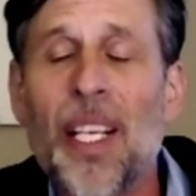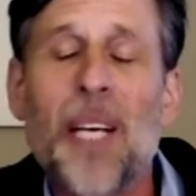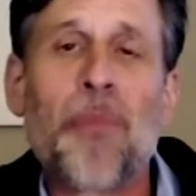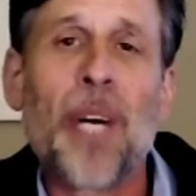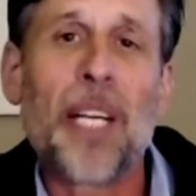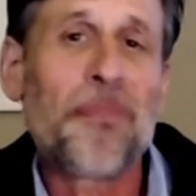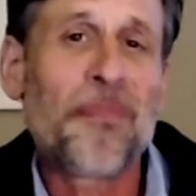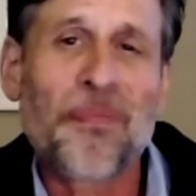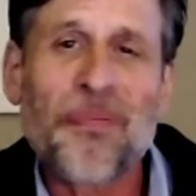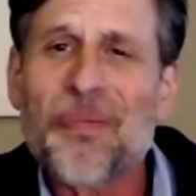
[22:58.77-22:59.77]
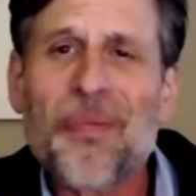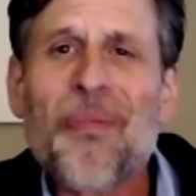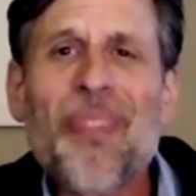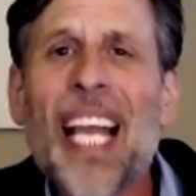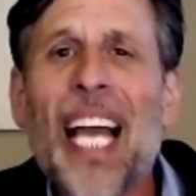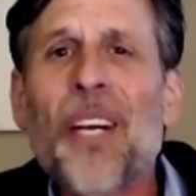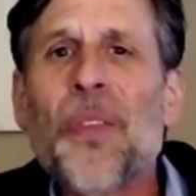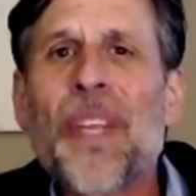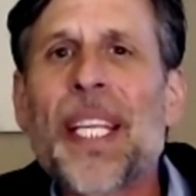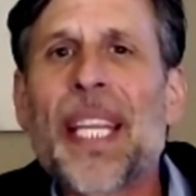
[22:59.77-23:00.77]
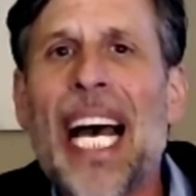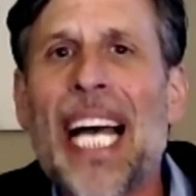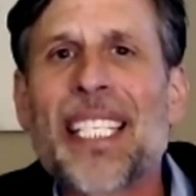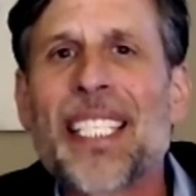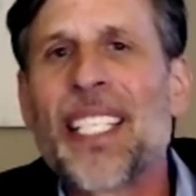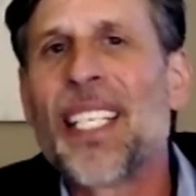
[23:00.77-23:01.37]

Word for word: But I don't think that's